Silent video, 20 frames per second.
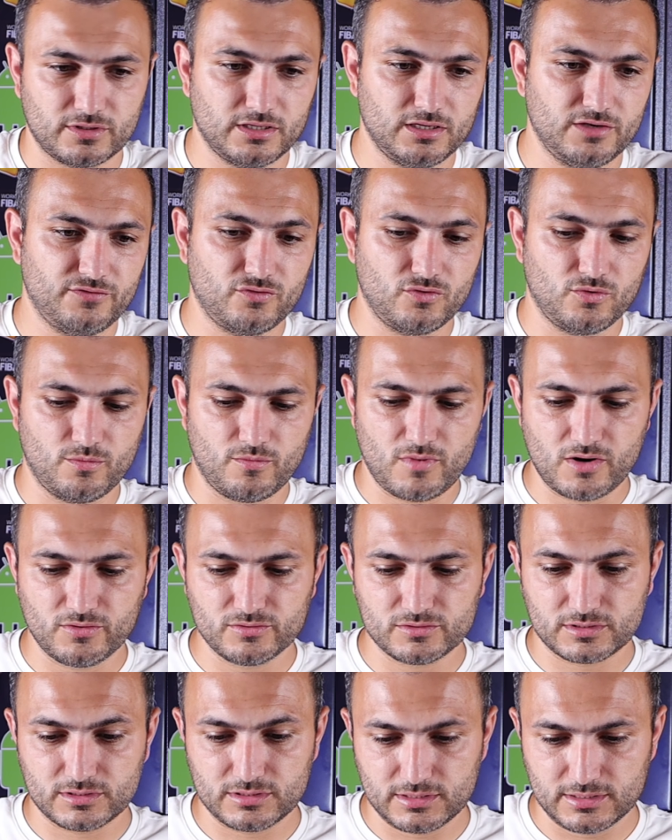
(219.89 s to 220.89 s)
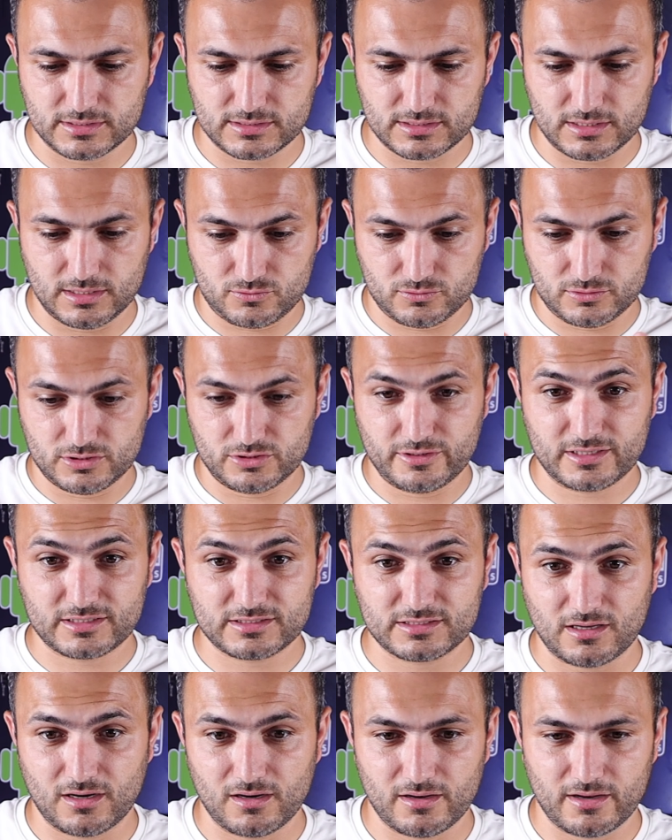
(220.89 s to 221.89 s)
If you mount this into the direct
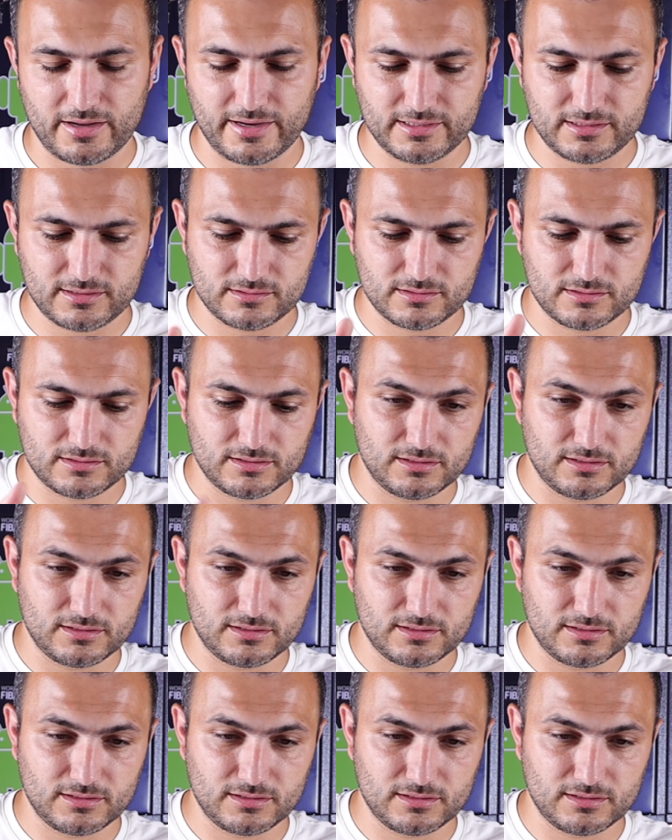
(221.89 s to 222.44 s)
sunlight,